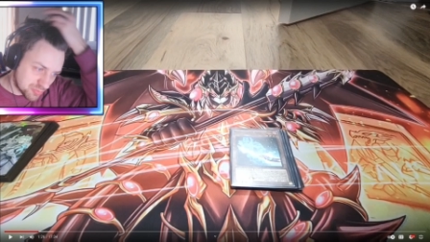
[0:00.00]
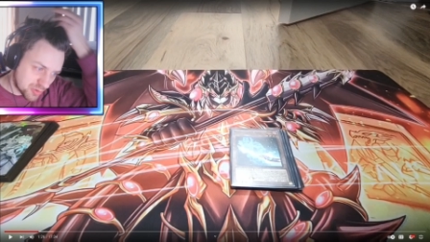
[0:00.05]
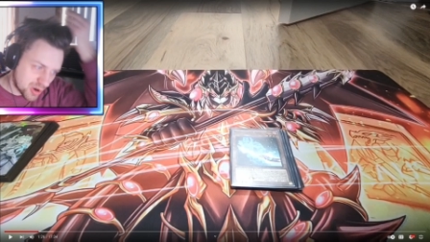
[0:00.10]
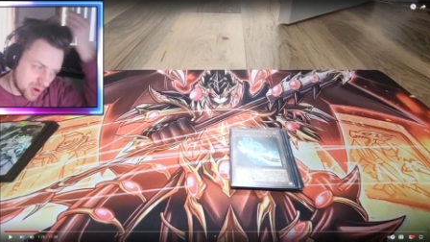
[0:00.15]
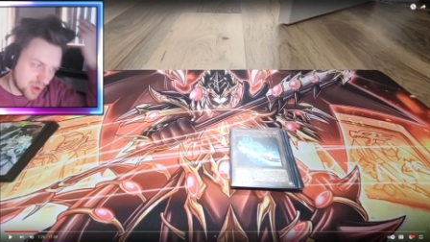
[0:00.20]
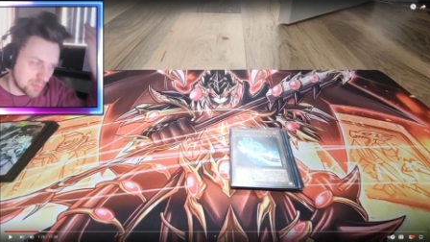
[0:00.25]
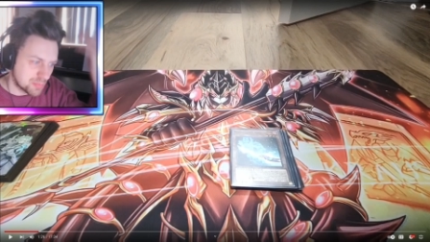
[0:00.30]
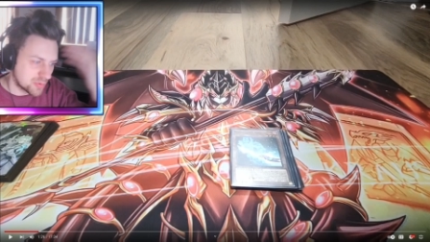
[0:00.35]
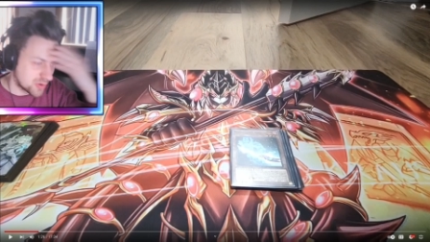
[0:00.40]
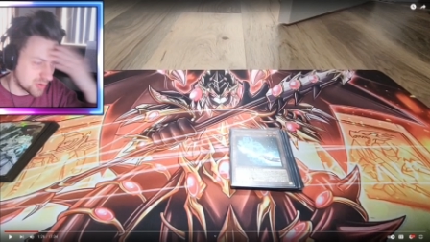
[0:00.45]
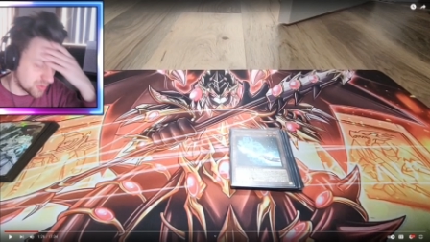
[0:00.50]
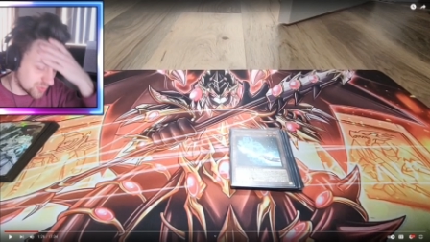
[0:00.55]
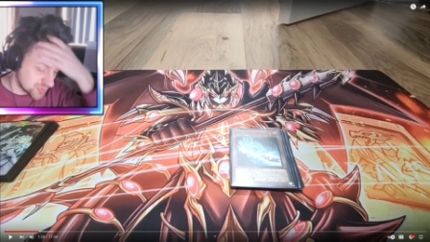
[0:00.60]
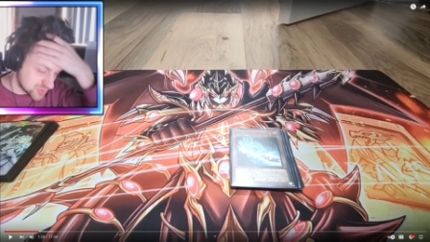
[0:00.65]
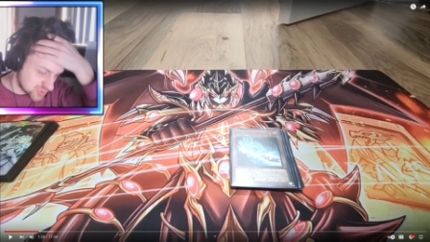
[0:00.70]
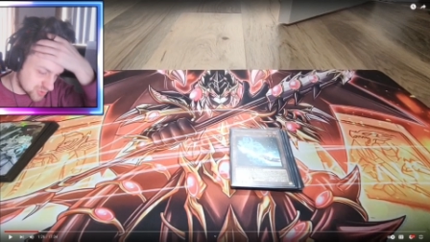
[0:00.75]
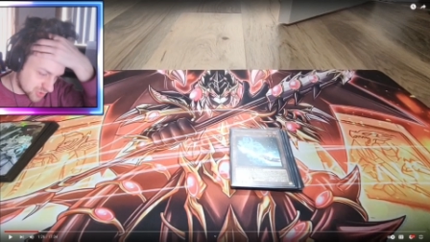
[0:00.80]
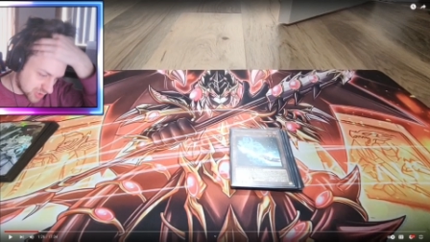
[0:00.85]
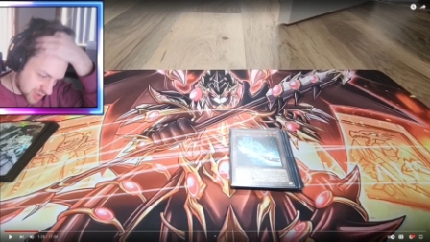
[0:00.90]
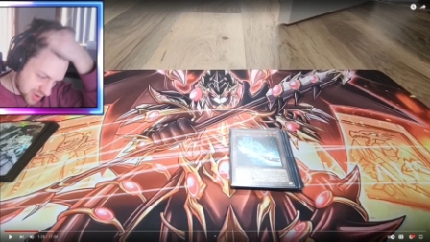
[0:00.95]
prep and
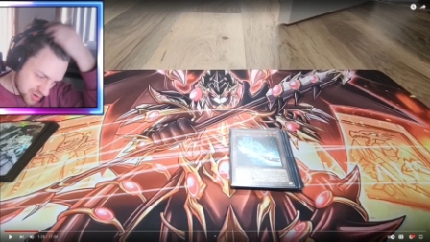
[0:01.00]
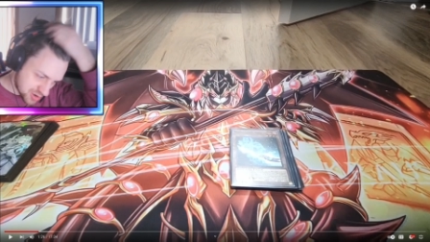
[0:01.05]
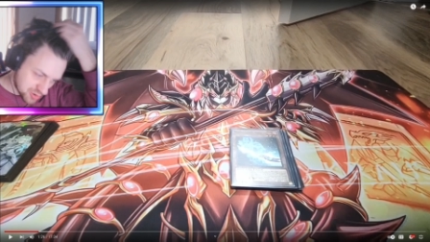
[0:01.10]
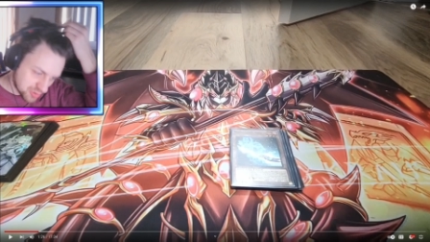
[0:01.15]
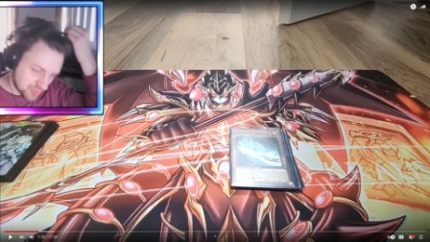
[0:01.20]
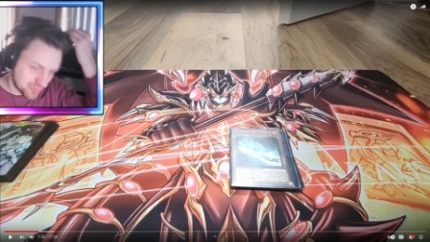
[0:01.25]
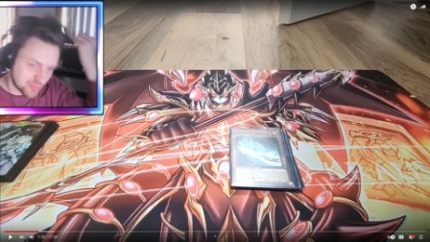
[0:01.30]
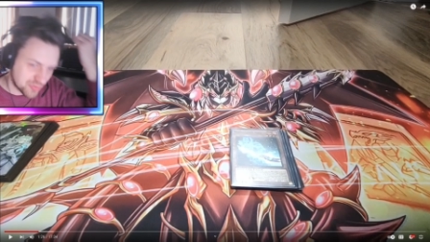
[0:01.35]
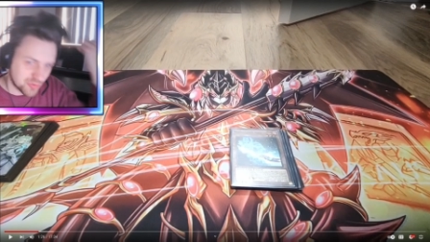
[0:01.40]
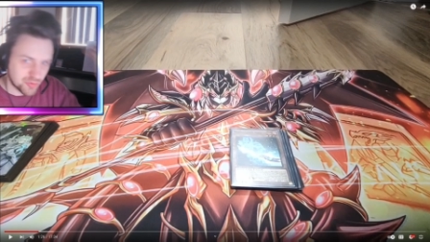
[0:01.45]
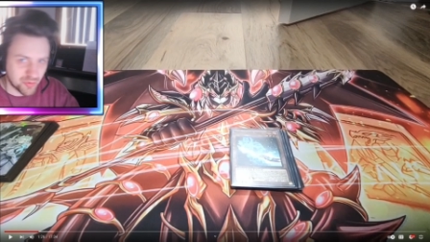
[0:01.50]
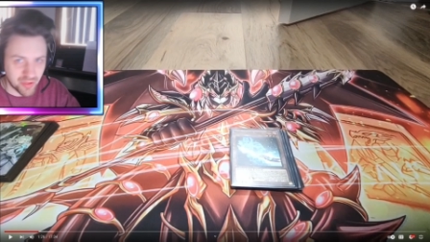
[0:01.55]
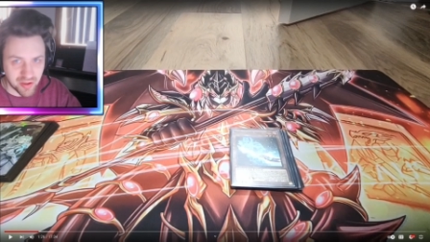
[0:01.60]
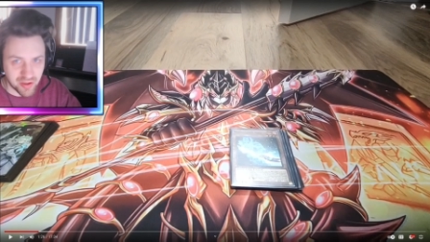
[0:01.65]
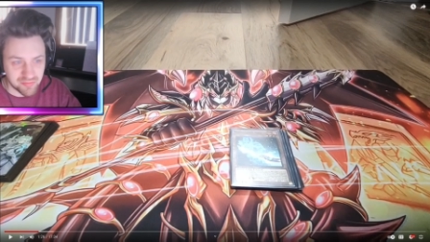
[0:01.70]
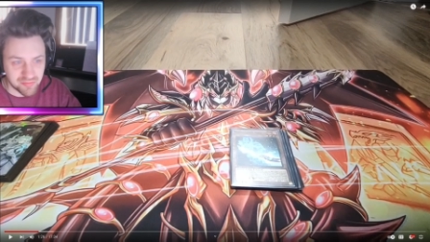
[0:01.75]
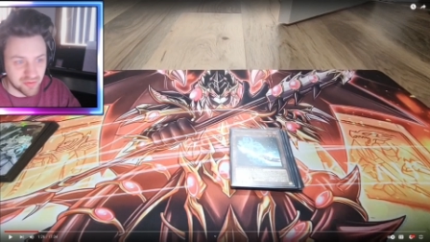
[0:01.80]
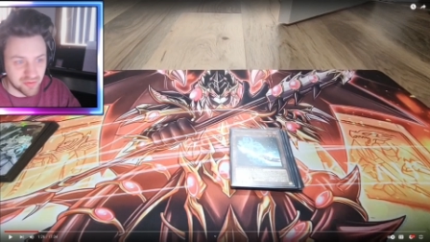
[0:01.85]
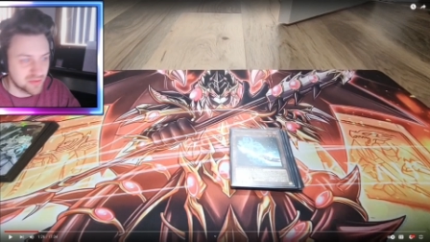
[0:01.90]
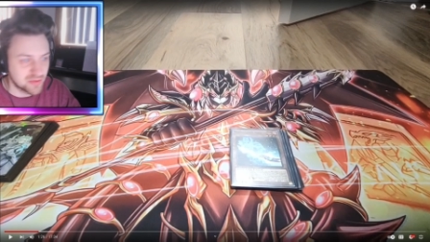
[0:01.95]
Illusion of Chaos and all
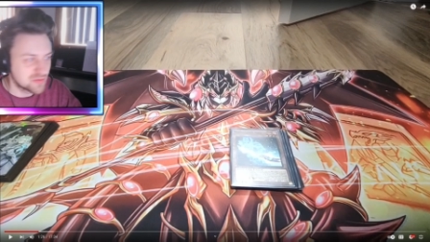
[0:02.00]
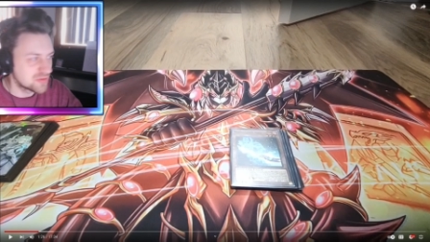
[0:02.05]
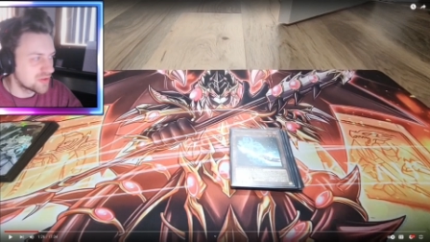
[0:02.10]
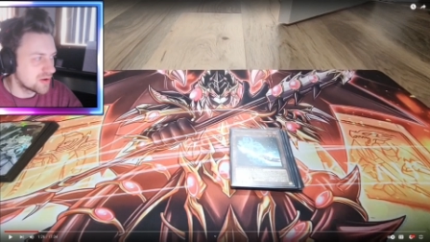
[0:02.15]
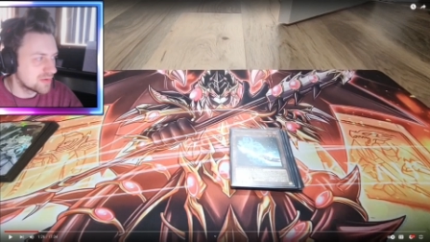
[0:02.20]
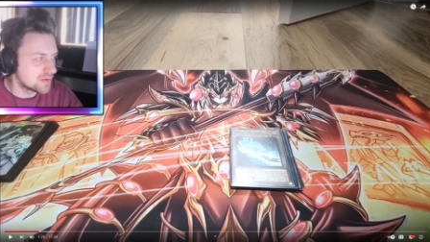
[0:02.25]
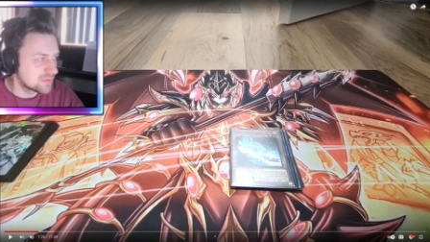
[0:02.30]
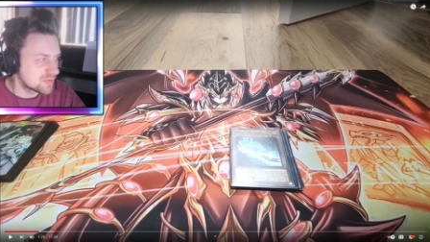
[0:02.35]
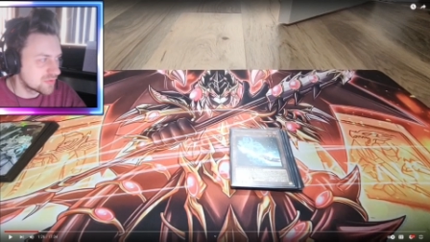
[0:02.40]
that fun stuff.